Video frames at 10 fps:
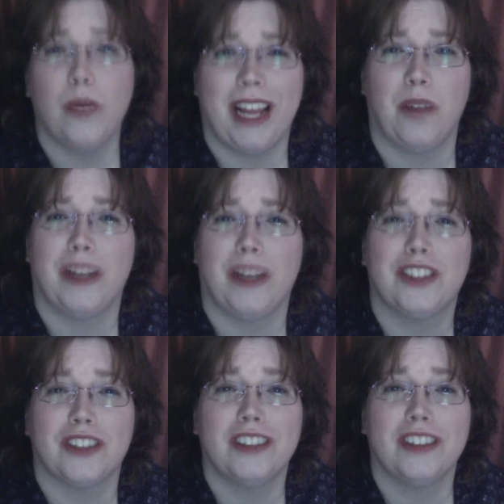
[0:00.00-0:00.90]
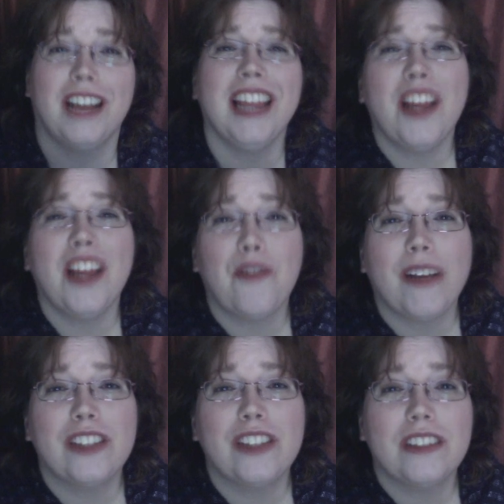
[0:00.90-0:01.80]
hate Rachel. I love
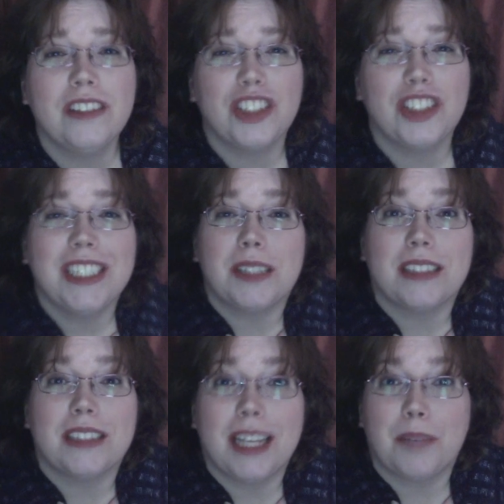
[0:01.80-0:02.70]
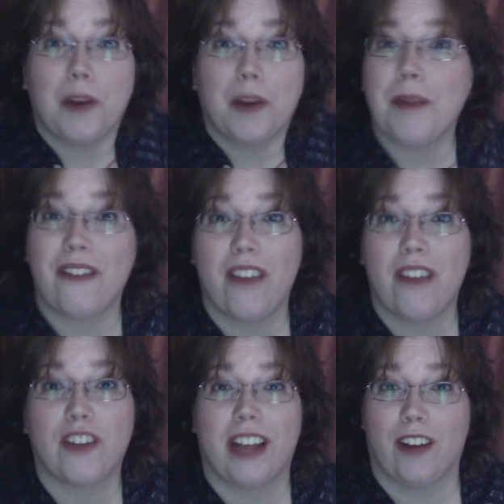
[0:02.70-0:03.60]
Rachel. She's like probably my
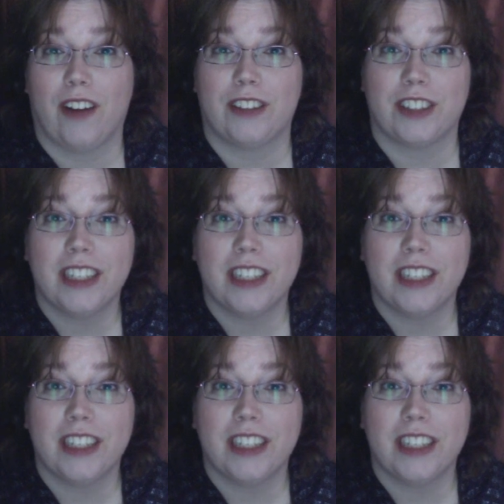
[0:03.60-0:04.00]
favorite character.